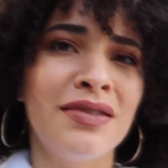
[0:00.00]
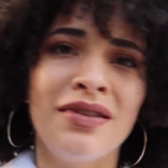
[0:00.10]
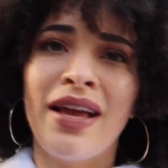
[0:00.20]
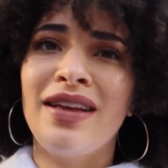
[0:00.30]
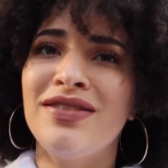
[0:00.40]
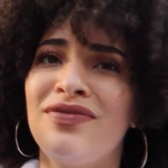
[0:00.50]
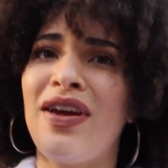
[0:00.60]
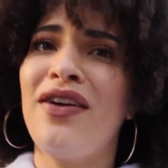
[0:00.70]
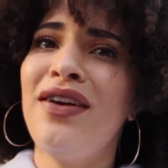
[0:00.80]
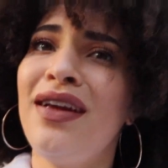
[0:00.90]
it's
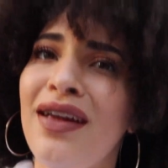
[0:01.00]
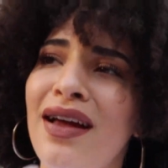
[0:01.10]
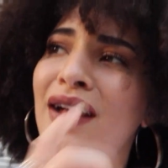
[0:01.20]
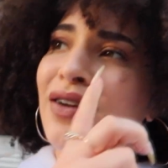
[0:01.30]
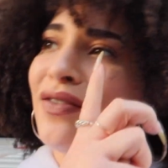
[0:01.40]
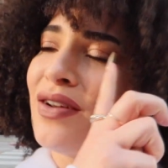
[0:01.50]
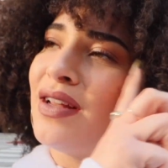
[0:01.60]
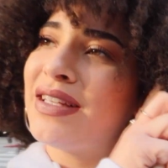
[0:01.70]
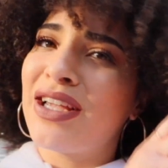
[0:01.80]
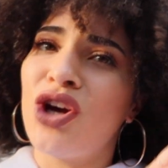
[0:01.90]
very, I don't even,
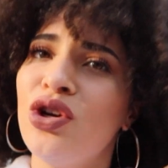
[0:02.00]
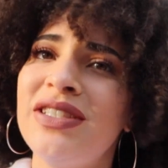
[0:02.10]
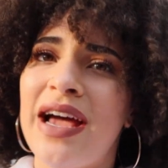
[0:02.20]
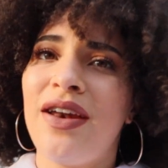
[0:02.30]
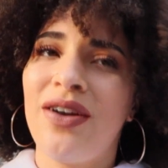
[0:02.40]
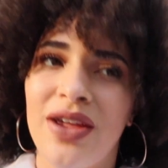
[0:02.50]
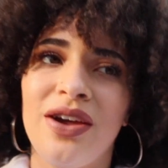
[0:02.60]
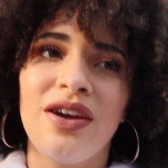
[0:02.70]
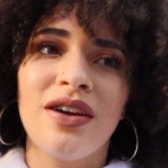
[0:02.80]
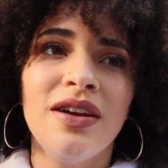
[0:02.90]
it's like ghost town out
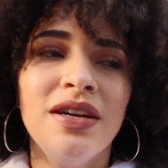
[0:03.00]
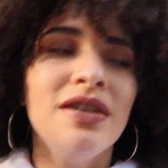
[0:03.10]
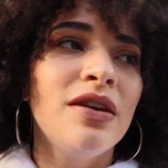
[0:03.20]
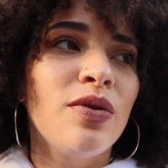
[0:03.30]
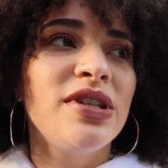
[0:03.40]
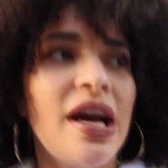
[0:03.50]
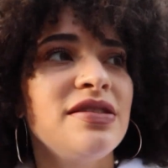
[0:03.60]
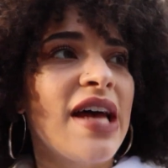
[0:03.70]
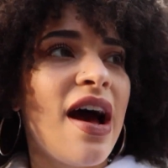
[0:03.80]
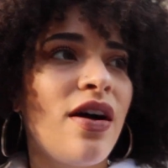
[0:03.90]
here. We're
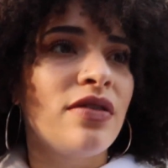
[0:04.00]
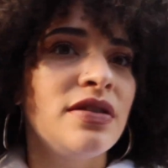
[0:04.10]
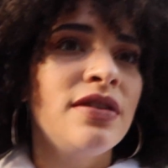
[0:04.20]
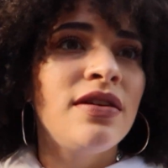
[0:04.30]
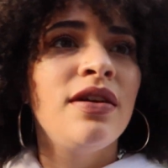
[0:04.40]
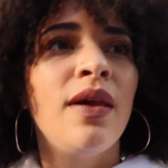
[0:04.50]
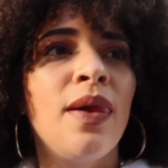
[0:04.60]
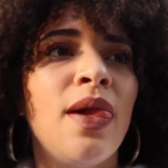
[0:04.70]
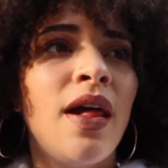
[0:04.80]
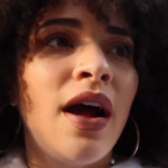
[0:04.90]
downtown,
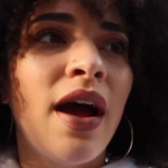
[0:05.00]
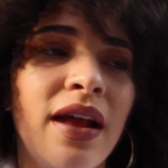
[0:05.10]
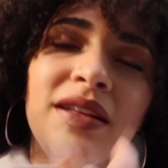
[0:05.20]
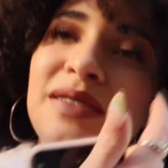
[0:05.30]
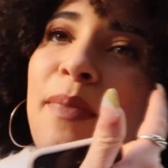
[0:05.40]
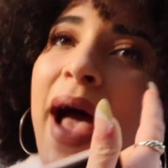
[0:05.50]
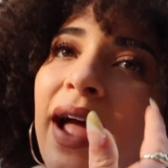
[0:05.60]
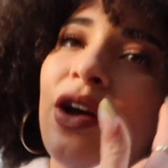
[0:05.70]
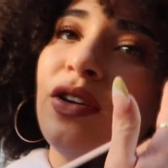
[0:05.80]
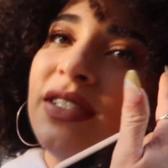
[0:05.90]
and it's
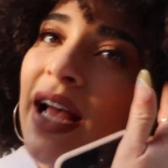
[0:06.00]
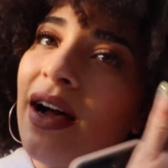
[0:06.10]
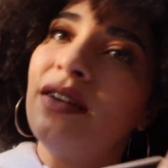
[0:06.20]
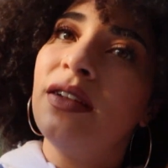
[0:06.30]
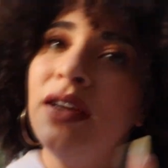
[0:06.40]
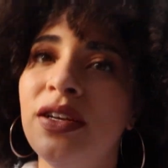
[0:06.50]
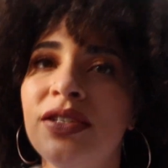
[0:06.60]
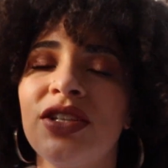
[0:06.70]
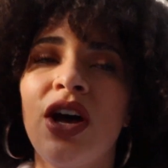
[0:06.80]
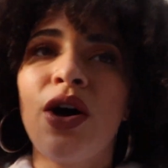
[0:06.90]
mad ghost town.
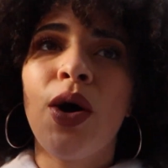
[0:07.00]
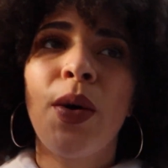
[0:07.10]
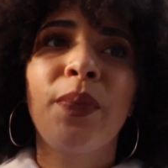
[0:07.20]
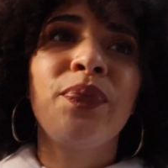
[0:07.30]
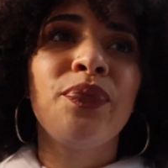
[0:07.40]
So,